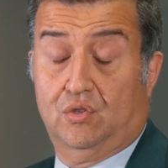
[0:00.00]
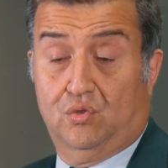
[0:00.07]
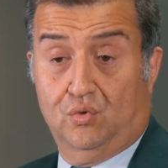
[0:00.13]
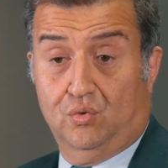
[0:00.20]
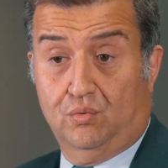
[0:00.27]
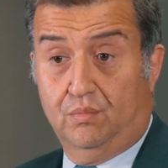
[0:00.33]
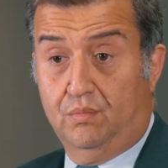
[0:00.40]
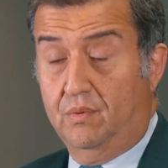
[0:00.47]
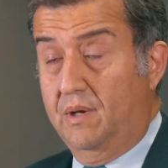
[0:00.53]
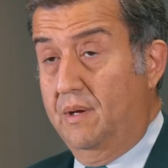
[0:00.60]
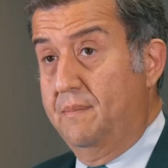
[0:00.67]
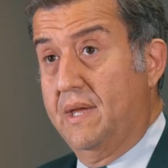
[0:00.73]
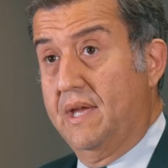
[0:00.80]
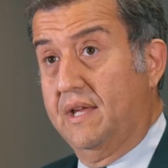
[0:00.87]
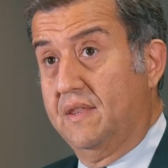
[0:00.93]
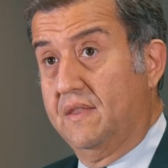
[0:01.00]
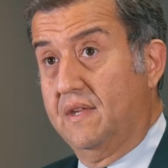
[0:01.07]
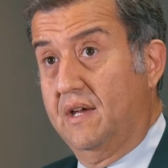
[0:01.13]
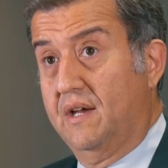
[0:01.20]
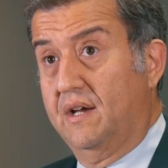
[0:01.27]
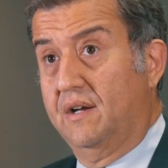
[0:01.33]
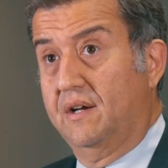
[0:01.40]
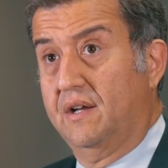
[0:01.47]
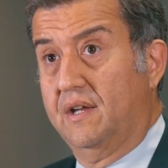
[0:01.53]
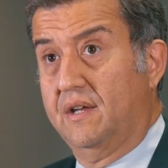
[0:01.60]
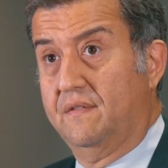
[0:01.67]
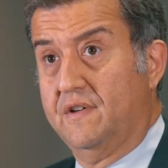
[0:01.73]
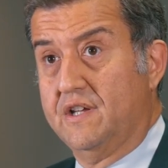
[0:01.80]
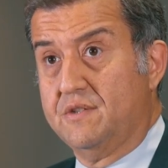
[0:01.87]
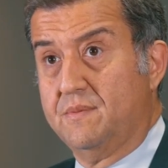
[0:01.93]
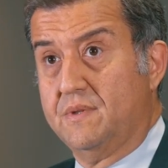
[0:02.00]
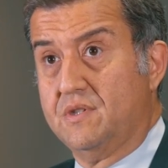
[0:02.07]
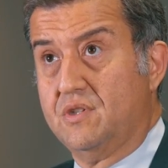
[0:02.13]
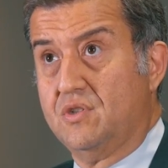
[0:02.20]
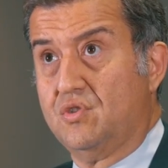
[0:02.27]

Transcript: to uh, make their investments.